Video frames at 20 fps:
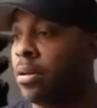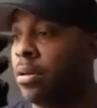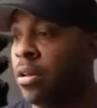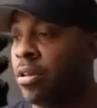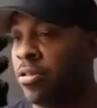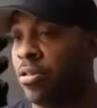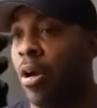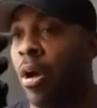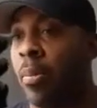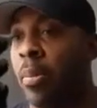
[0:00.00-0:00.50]

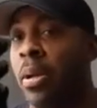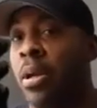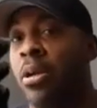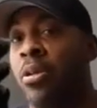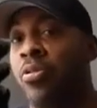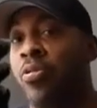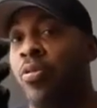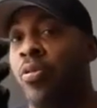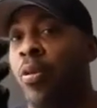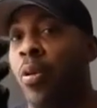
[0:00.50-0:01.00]
disarming
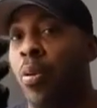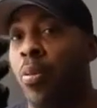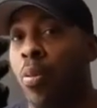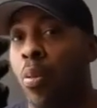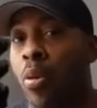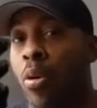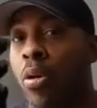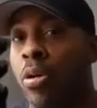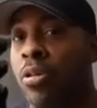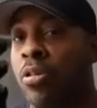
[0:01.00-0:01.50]
us for
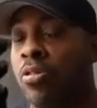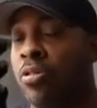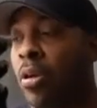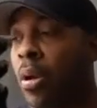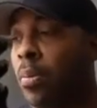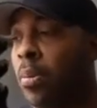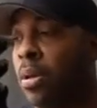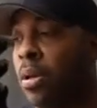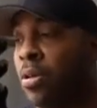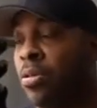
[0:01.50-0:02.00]
war,
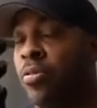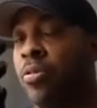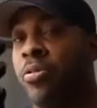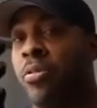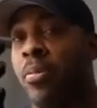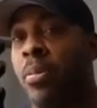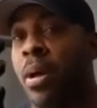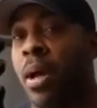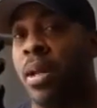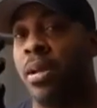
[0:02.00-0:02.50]
disarming us for
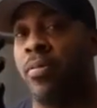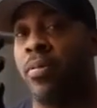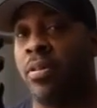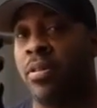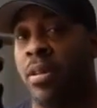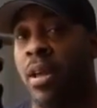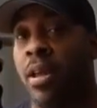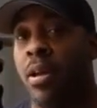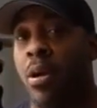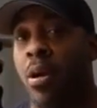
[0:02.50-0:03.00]
some kind of a
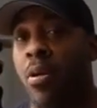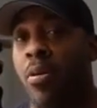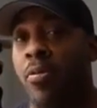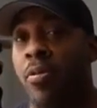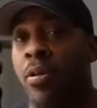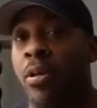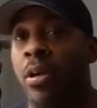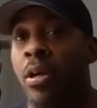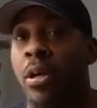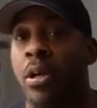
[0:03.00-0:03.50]

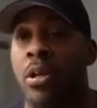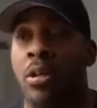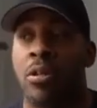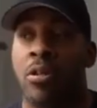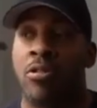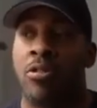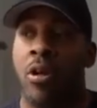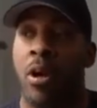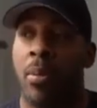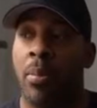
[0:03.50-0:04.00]
takeover,
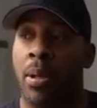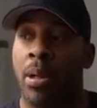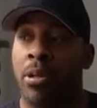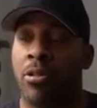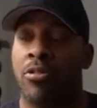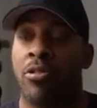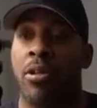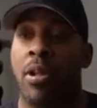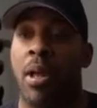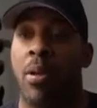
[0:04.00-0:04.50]
disarming
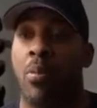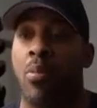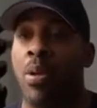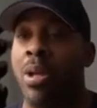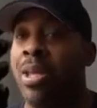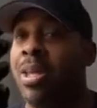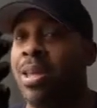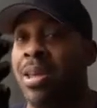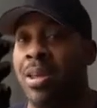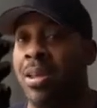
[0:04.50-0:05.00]
us so that
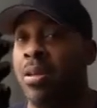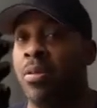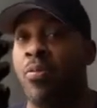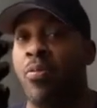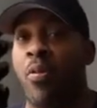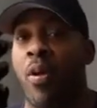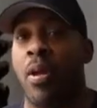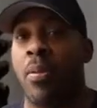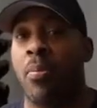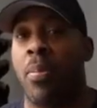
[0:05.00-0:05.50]
we can't
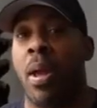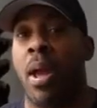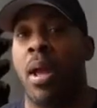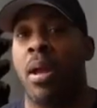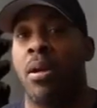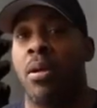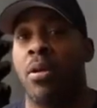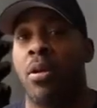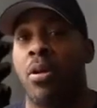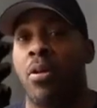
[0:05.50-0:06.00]
fight
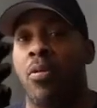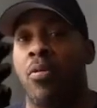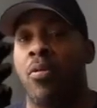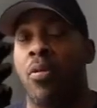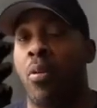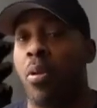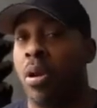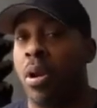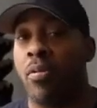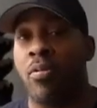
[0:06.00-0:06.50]
back
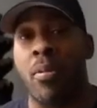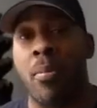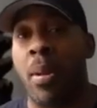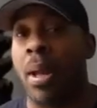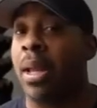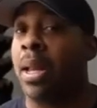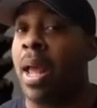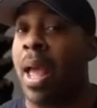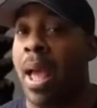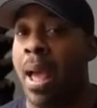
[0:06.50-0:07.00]
for whatever
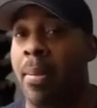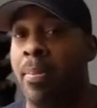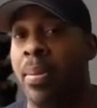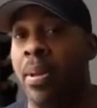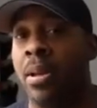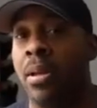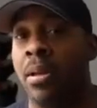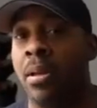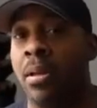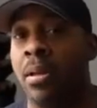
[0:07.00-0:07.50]
might
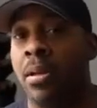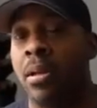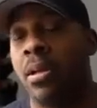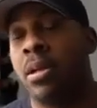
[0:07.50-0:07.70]
happen.